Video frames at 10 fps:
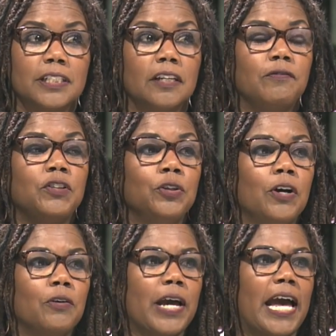And if you
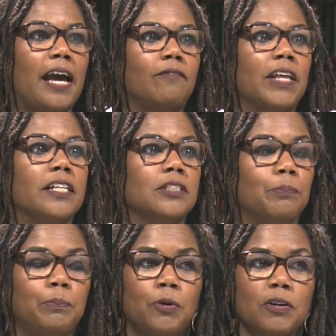don't have that
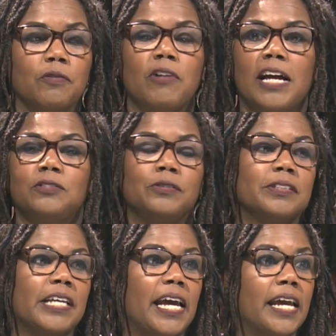support around you
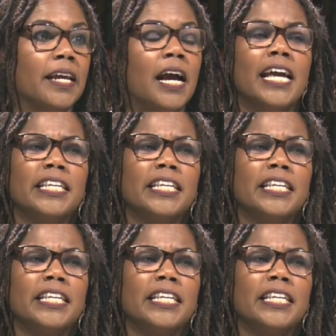saying,